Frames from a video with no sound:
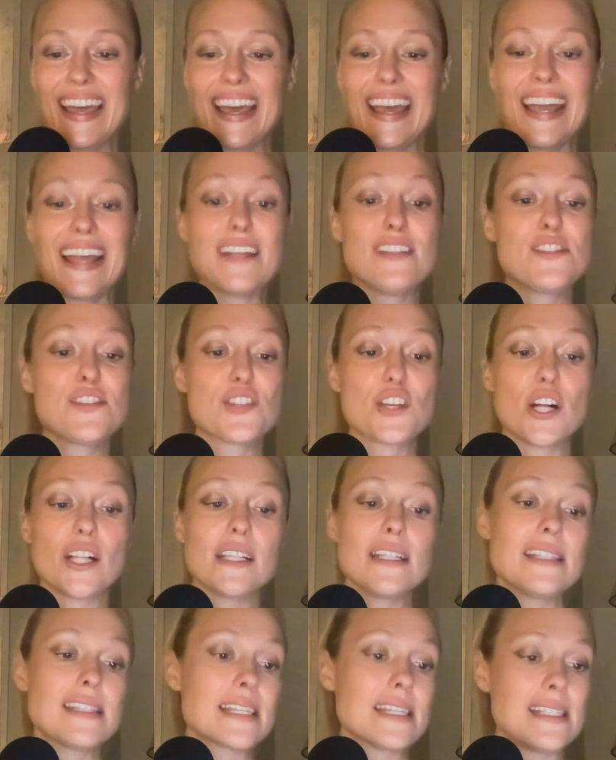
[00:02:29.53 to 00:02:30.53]
And
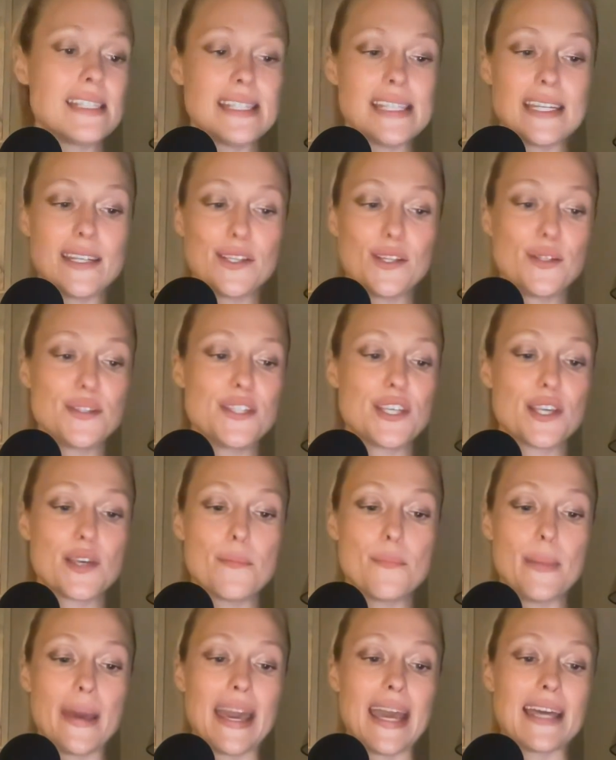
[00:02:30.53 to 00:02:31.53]
scholars continue to
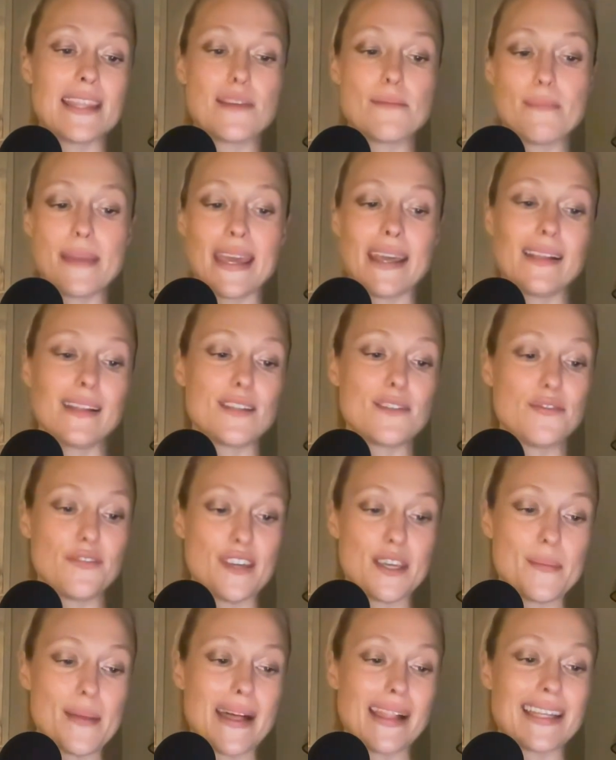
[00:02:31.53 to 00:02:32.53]
compare the male and
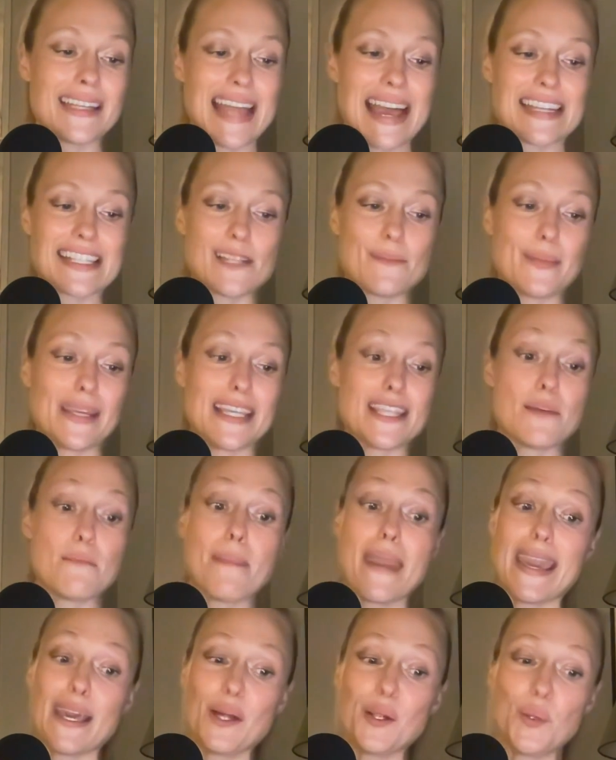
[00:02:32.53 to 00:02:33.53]
female anatomy. The
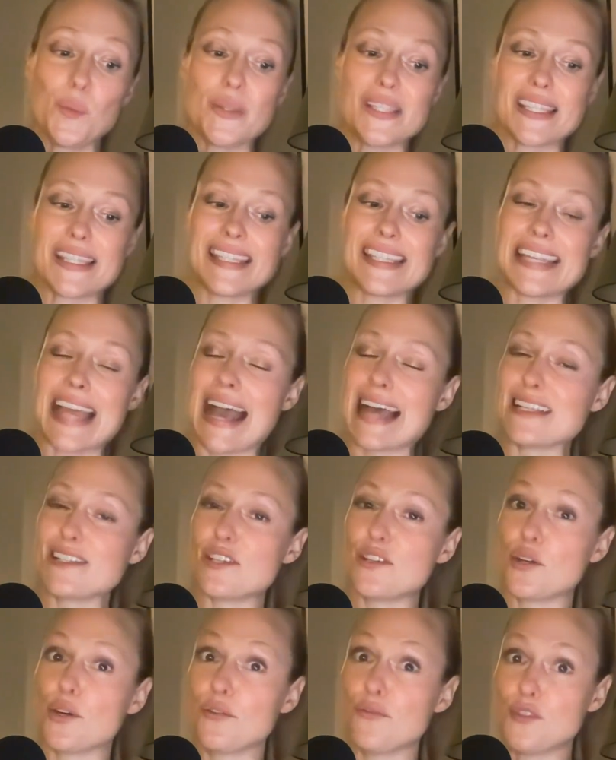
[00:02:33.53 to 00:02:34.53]
male was the
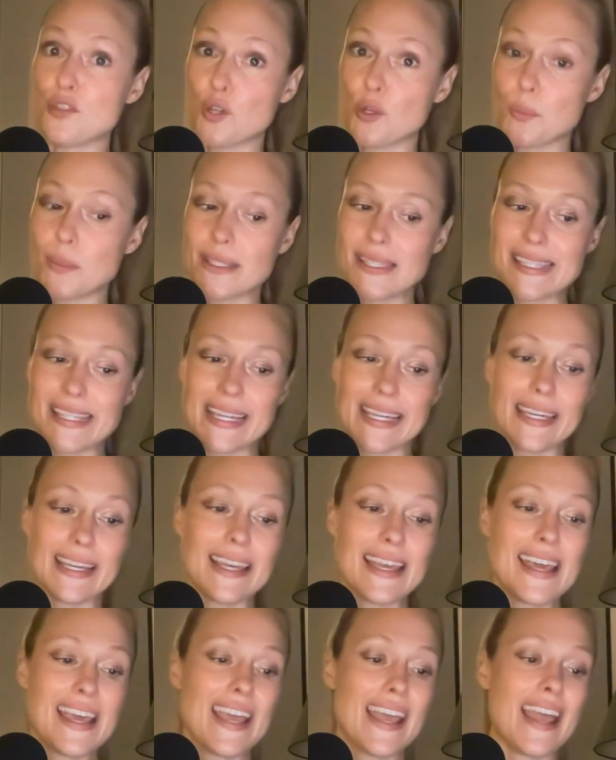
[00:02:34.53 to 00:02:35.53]
standard of normalcy,
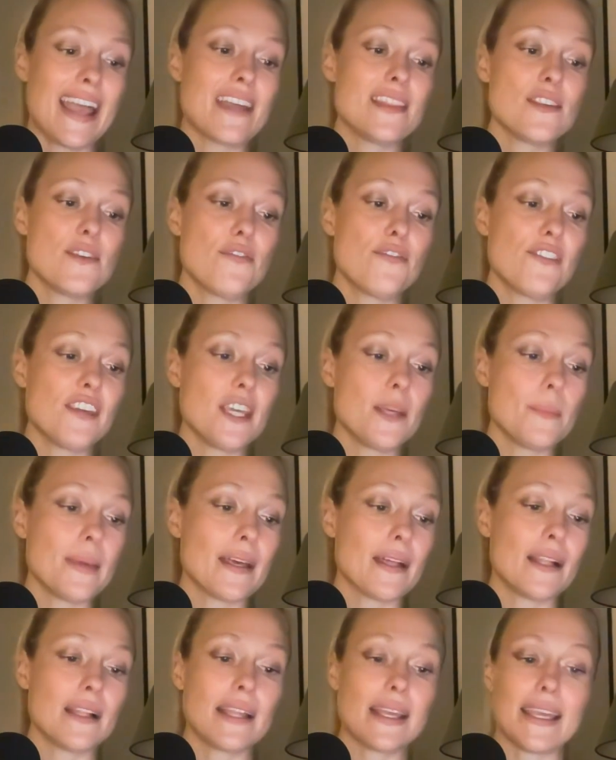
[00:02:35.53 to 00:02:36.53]
and the
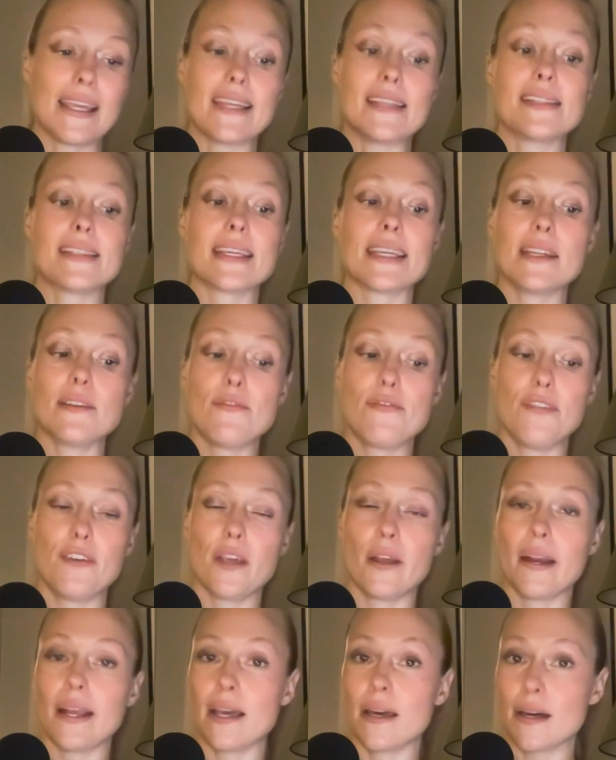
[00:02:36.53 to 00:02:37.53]
female his
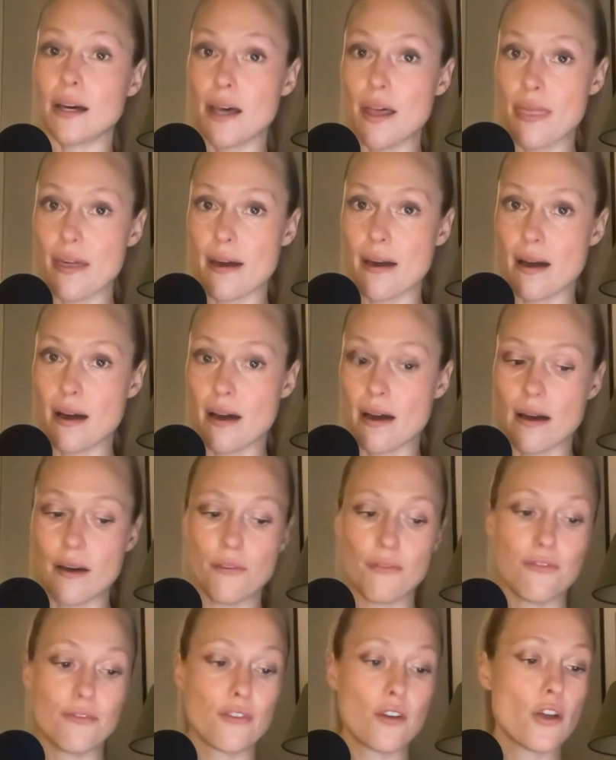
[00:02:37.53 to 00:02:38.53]
inferior other
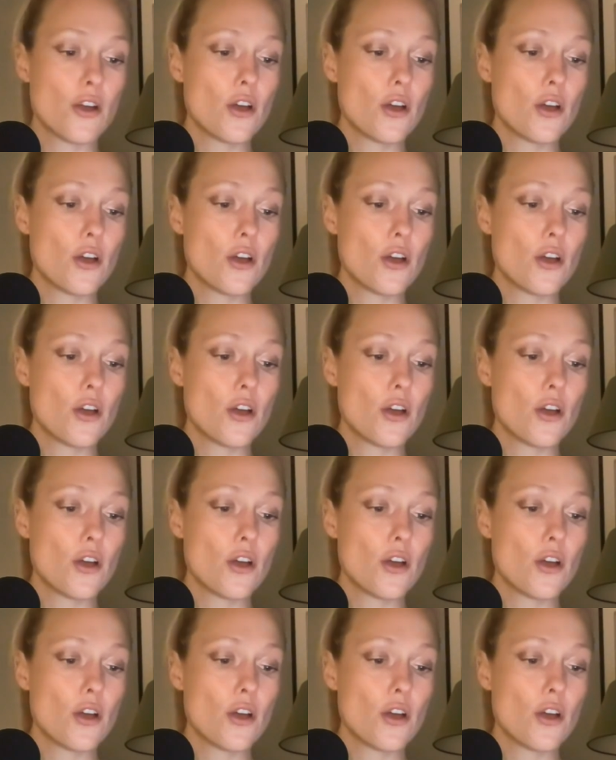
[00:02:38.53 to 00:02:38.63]
half.